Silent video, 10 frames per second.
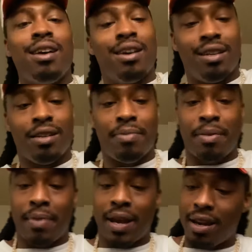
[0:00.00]
a little bit,
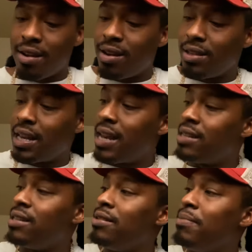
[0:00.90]
man. It does has
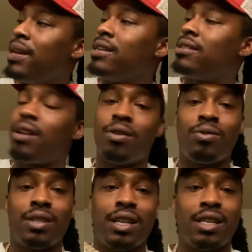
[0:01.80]
a little bit of
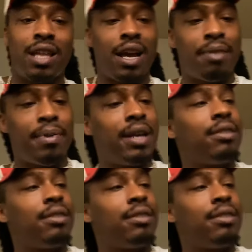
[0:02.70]
stones in this thing, man.